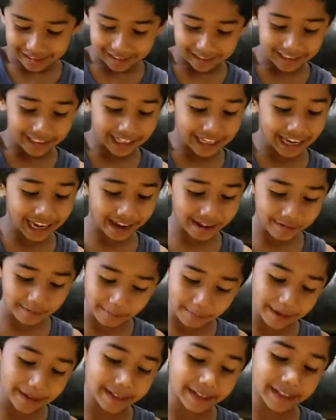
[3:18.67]
Look at
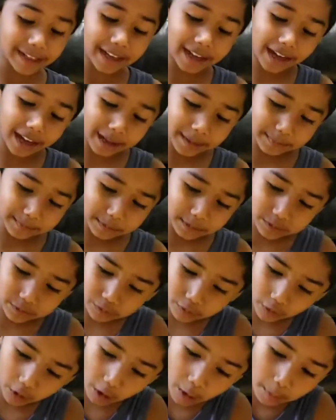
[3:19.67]
when I'm
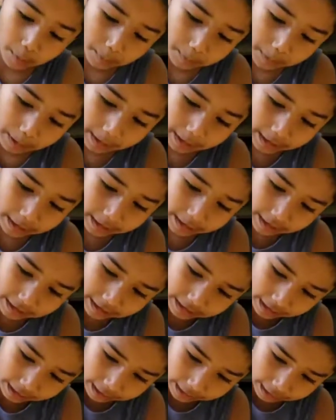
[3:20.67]
dropping.
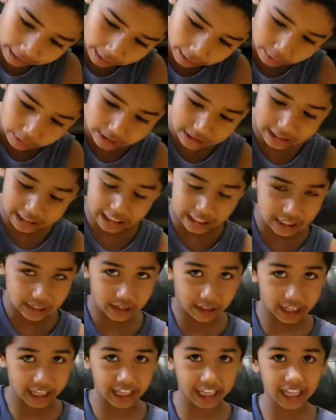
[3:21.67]
Can you see
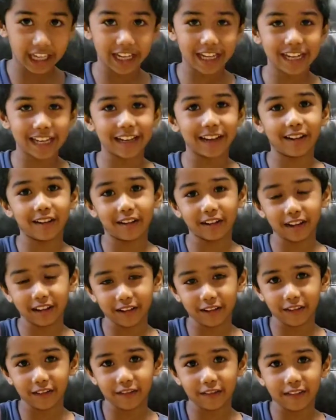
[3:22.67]

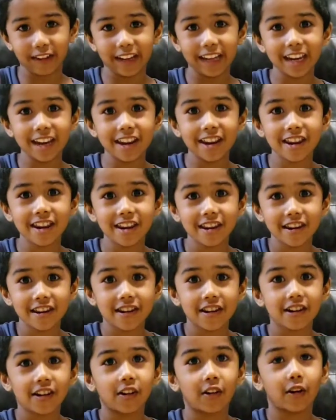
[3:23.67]
green
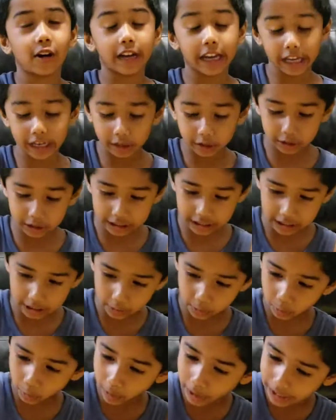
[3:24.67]
or can you see
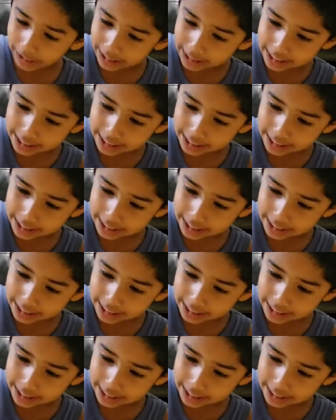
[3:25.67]
white?